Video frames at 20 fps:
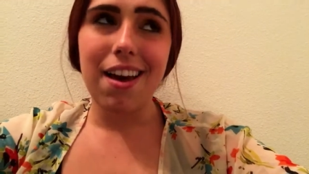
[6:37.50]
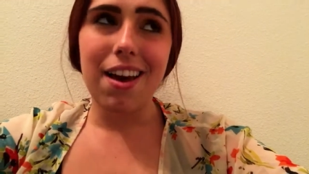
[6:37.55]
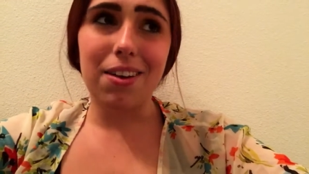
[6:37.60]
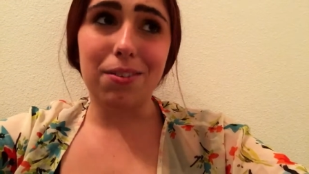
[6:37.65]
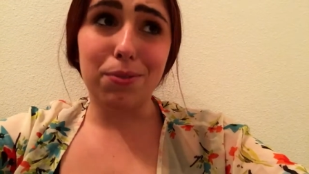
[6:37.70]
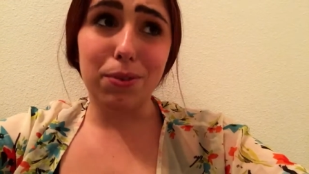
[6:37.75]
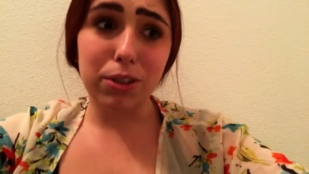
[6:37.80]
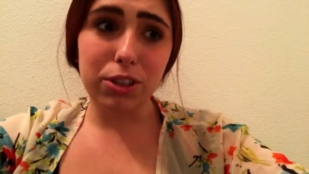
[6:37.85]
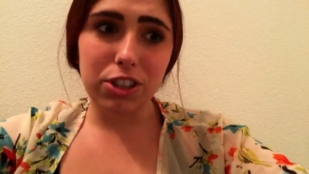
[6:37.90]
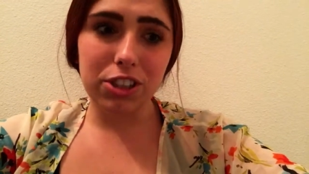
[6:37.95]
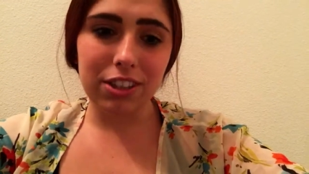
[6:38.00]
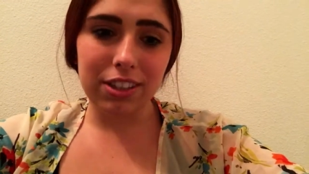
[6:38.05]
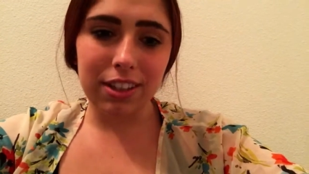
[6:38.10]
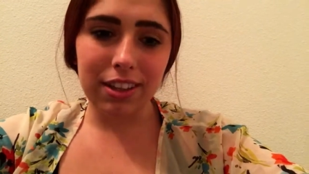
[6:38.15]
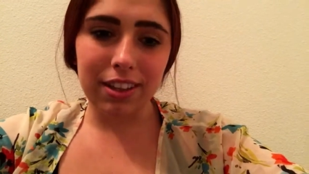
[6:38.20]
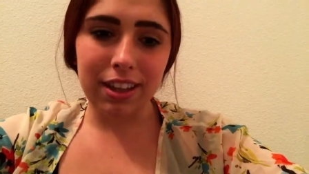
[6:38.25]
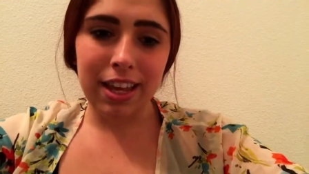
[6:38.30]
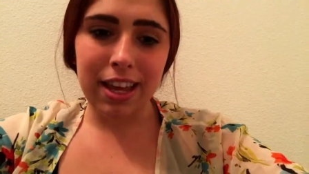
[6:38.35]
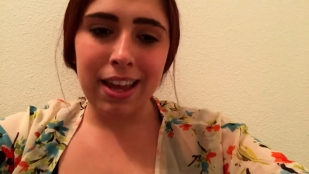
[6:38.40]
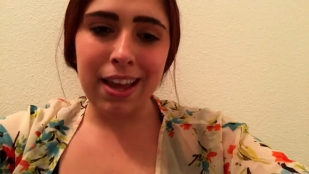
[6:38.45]

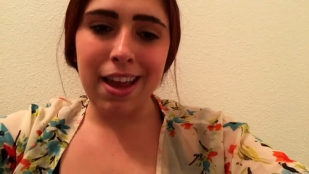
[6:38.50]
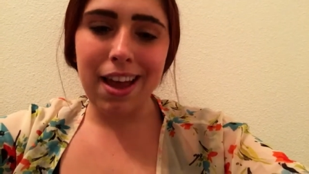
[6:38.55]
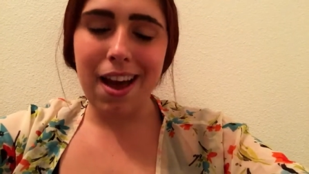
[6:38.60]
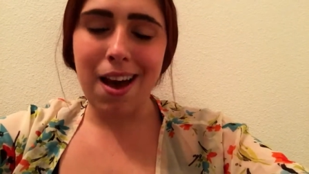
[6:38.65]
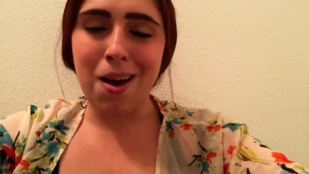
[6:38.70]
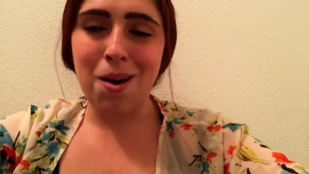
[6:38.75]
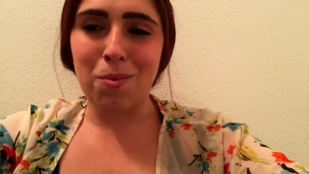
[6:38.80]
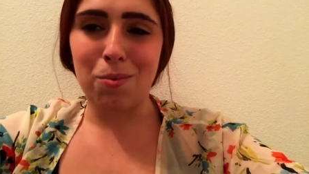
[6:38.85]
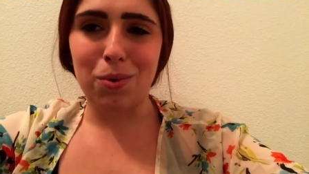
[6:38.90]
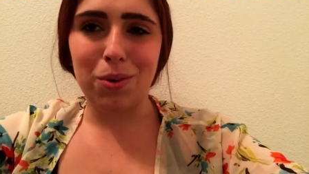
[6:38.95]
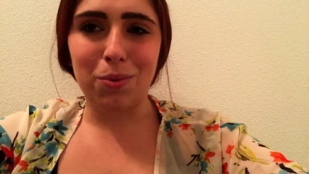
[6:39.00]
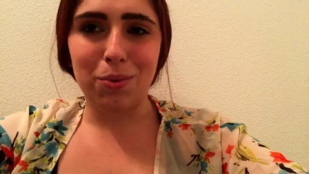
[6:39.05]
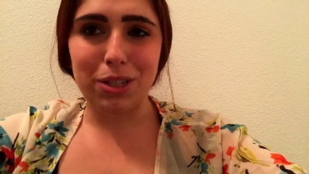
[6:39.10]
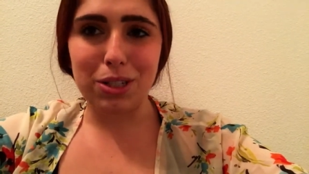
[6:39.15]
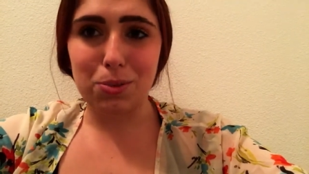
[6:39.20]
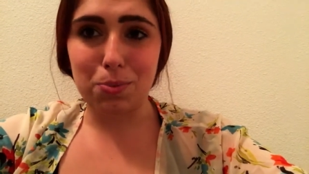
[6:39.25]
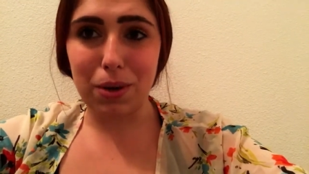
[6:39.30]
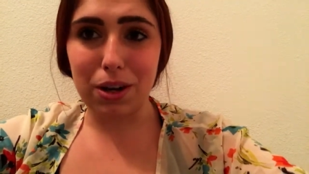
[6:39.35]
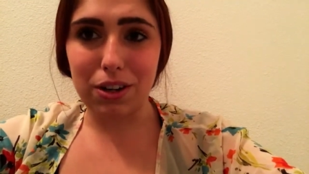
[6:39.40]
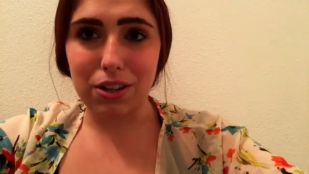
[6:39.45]
unfortunately, um, when we
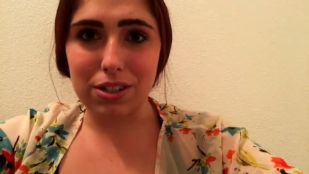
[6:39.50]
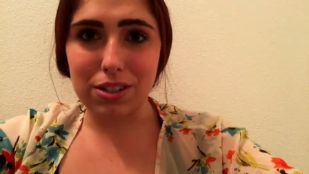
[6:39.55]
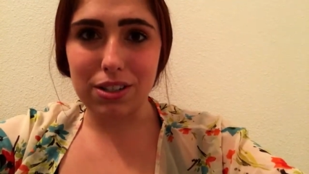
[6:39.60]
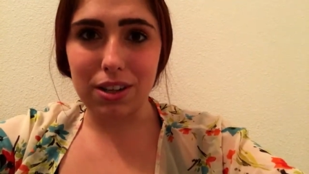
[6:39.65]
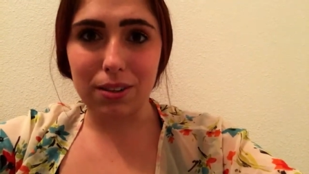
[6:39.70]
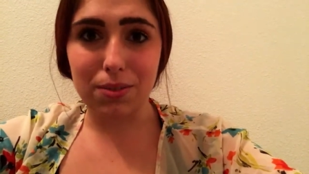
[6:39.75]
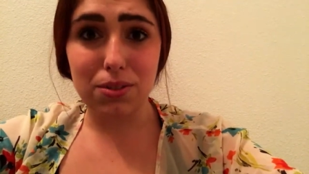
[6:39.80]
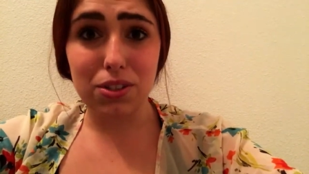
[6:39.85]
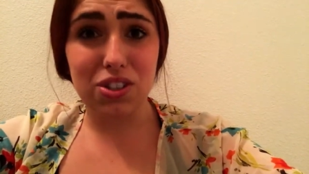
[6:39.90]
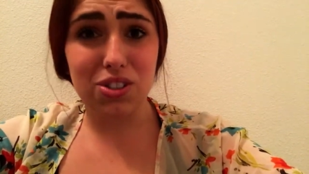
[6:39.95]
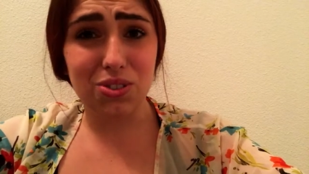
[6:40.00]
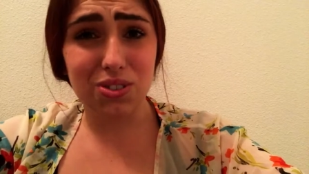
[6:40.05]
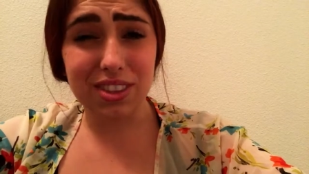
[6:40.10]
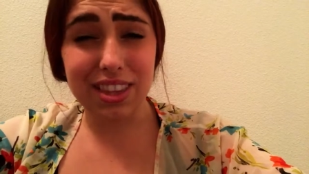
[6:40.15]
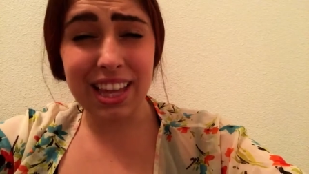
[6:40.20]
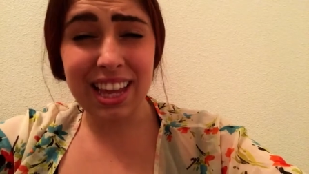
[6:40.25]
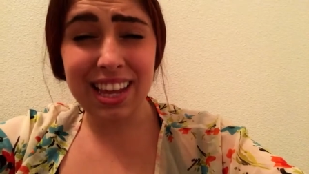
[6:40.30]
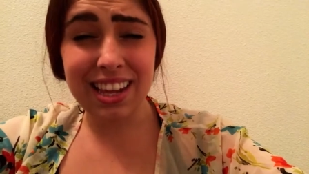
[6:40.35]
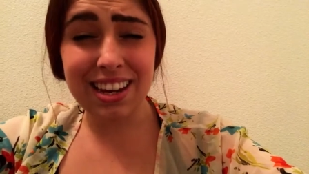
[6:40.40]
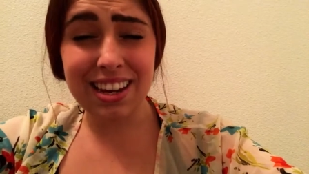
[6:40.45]
spread ourselves too
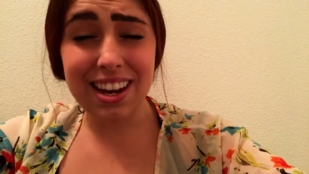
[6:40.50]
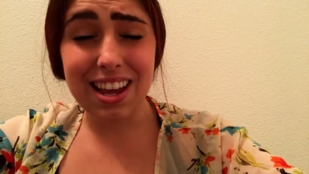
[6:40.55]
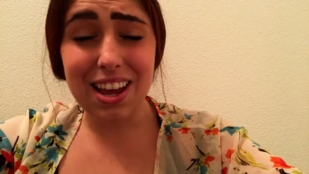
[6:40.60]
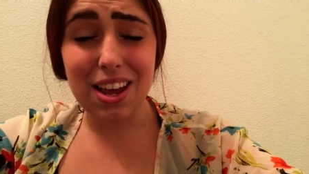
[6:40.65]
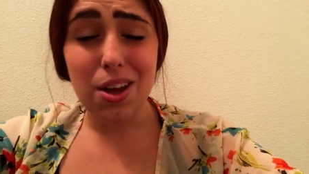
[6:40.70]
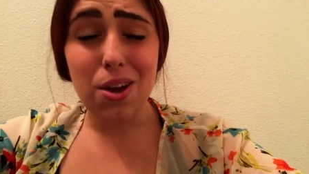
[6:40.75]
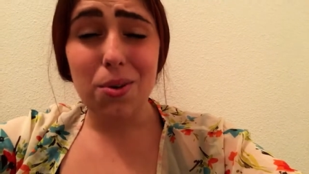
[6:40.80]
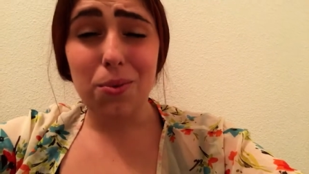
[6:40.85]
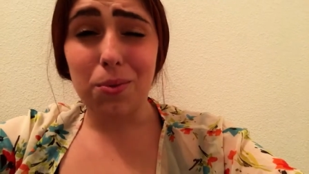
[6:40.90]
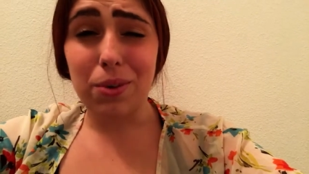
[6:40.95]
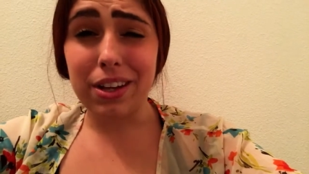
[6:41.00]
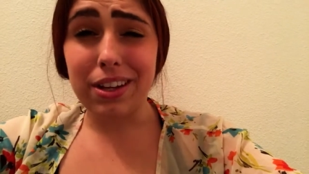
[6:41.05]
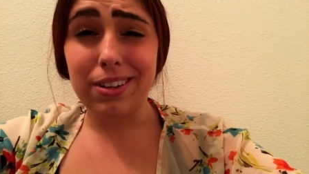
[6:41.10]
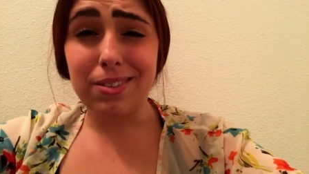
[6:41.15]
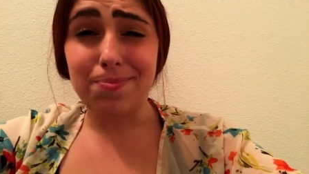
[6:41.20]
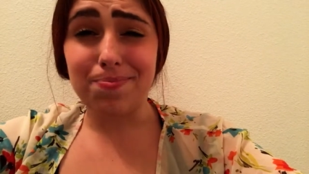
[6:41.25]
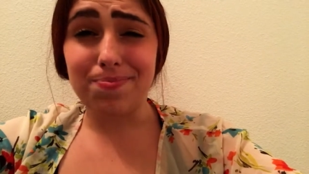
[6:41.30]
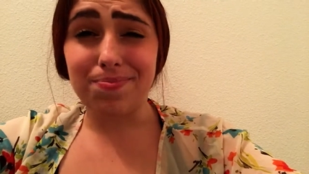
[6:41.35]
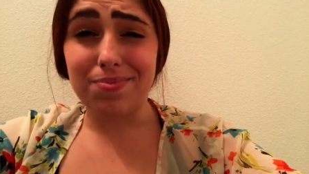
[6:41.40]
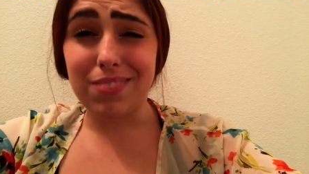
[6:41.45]
thin,
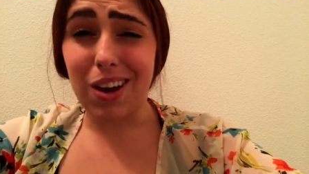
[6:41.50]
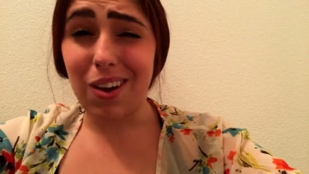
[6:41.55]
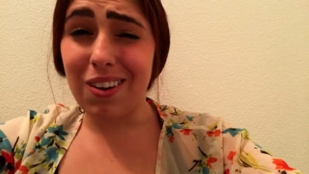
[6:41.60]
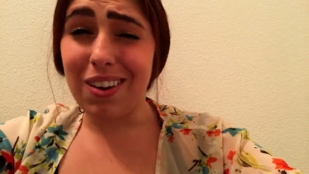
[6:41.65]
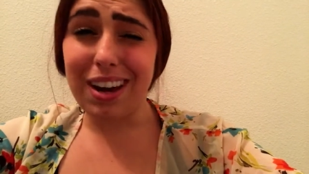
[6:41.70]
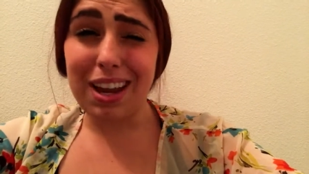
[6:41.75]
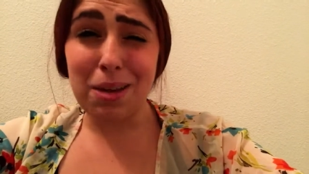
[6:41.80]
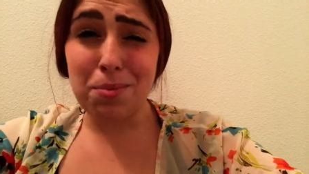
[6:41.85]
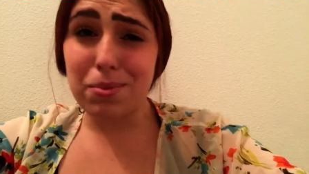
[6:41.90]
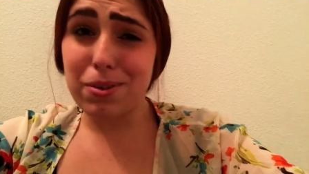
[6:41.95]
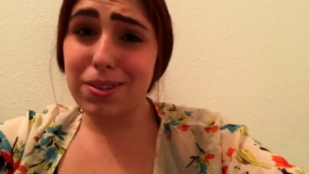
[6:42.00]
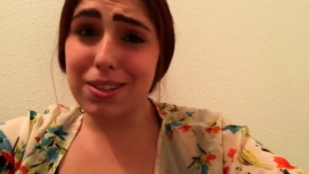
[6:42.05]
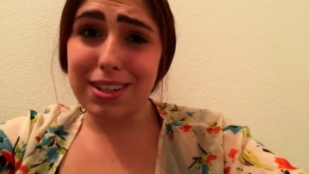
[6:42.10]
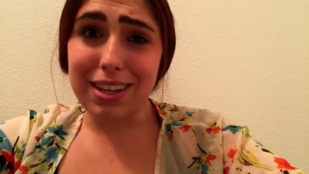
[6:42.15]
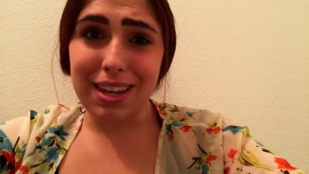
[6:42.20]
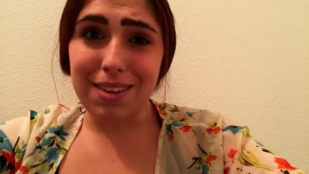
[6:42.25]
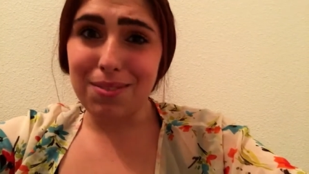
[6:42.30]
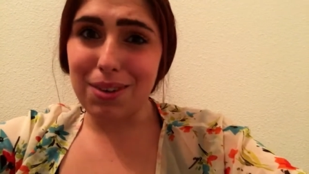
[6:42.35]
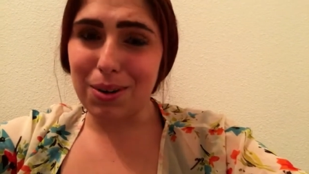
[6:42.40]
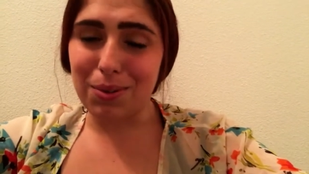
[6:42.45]
we aren't able to
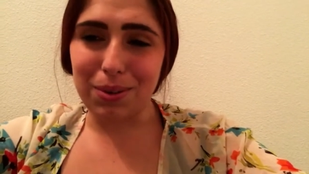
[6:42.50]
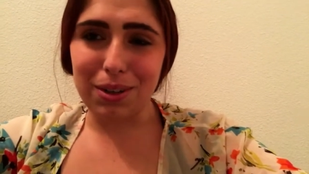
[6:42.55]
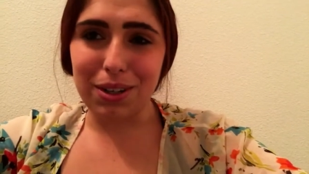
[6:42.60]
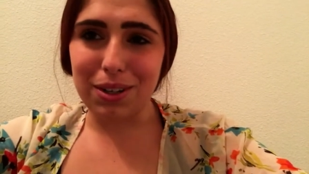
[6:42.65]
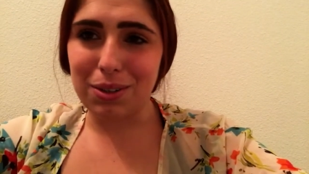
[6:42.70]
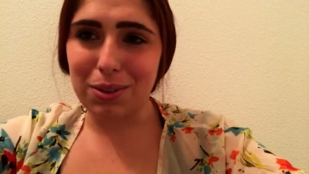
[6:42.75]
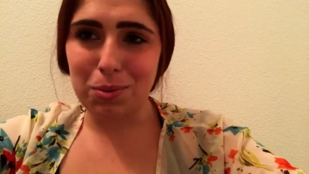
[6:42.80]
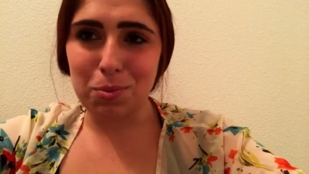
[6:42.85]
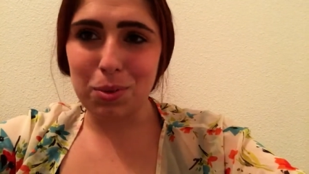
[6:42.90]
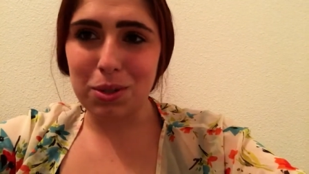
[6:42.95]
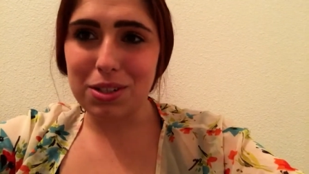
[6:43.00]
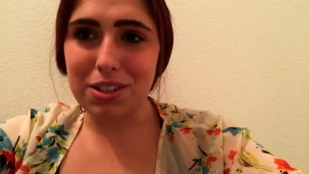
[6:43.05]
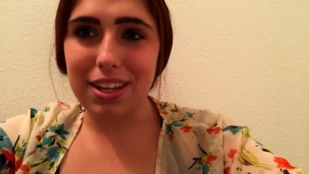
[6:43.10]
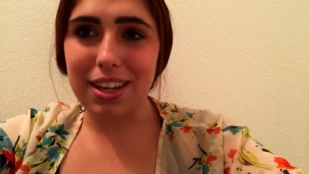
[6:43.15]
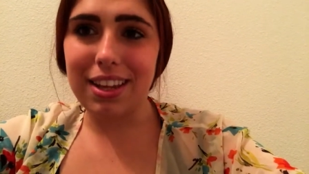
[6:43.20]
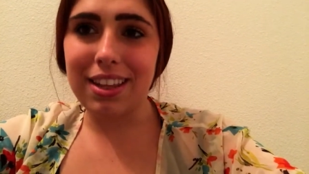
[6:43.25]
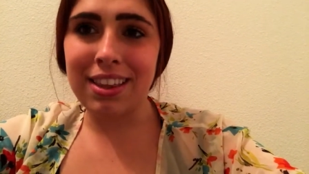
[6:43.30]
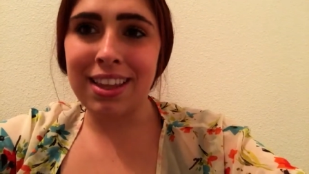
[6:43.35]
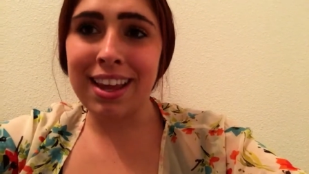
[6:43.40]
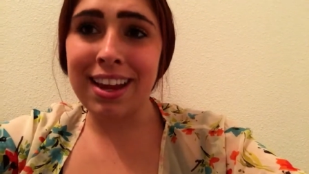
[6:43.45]
give our
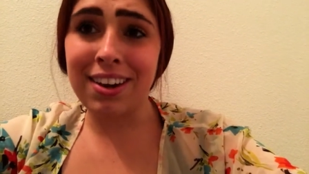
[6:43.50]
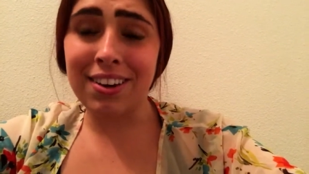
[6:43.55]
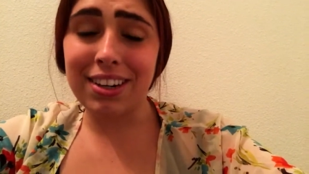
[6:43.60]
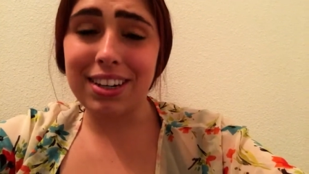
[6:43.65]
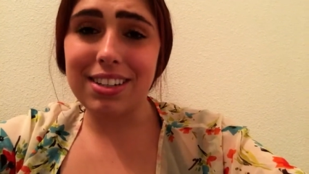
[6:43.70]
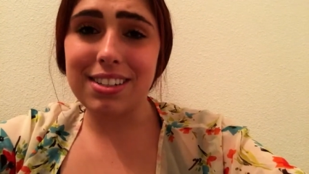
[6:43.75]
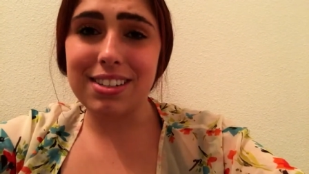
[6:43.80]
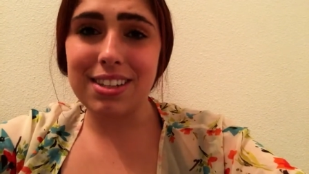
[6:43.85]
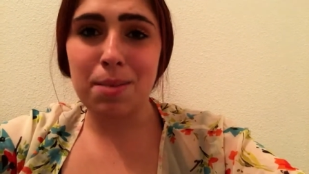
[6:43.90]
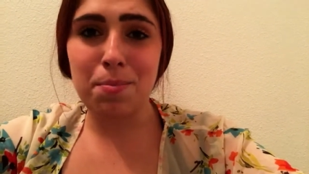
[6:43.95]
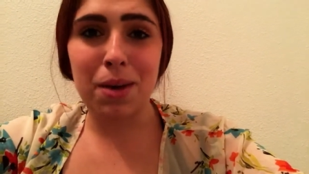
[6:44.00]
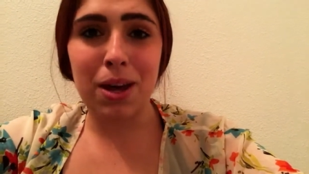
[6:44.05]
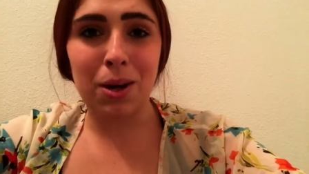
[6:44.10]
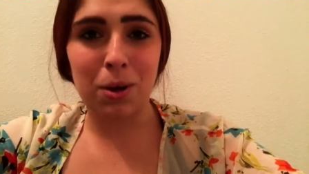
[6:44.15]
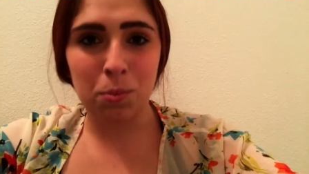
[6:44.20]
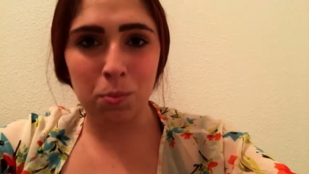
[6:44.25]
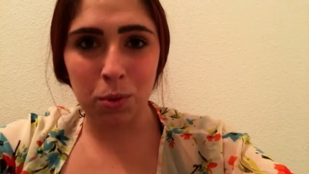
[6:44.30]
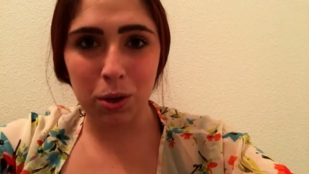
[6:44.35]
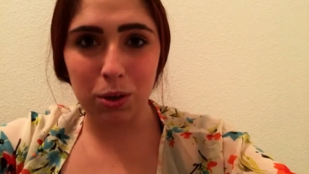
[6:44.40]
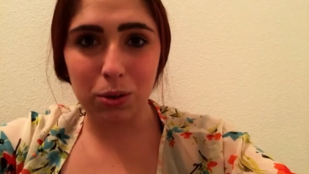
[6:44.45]
100% in the areas that
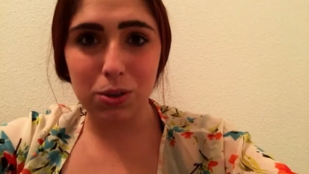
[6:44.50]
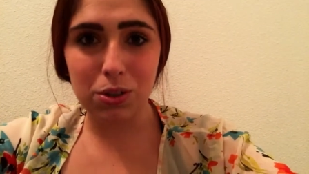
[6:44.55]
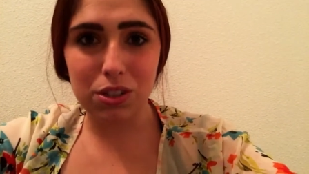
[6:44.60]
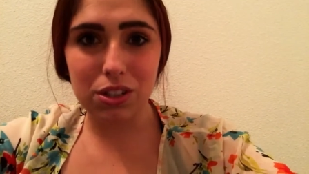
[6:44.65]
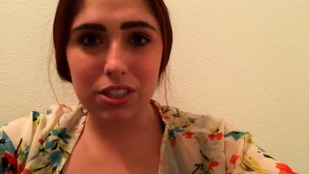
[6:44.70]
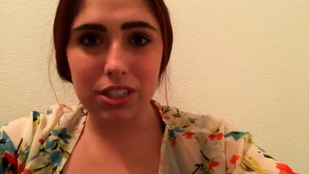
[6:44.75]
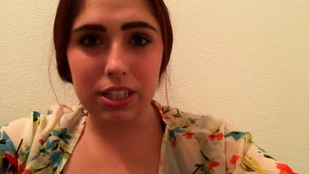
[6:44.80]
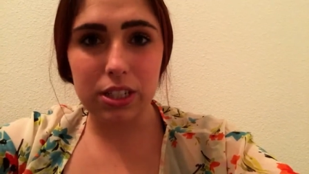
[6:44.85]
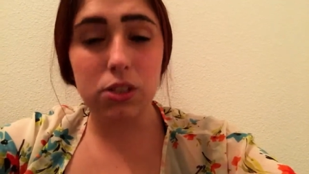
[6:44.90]
matter most.